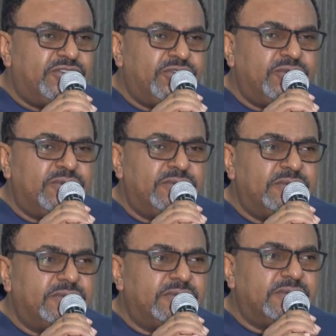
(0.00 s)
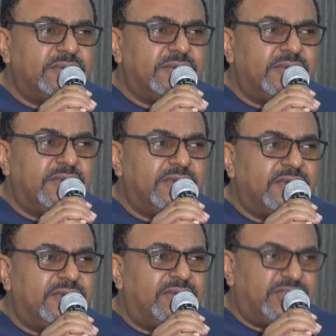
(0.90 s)
knew
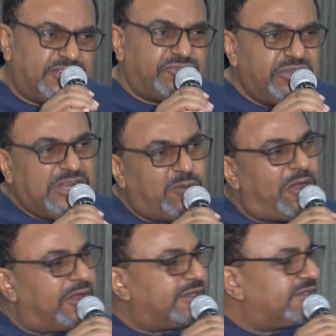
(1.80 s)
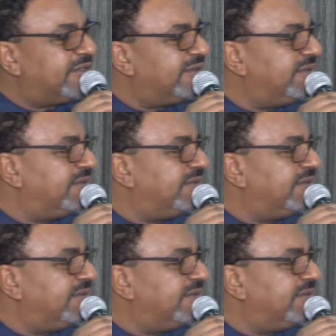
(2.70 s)
what it really was.